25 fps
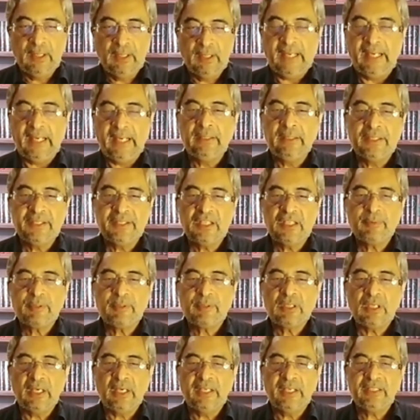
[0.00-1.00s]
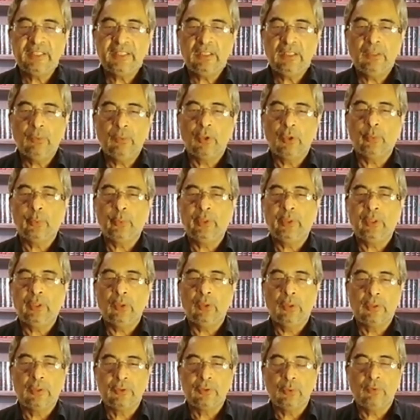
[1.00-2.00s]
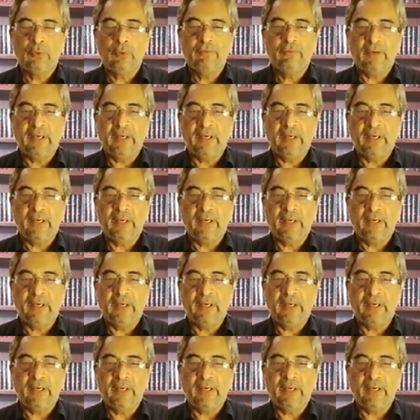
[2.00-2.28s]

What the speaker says: And this is precisely what we also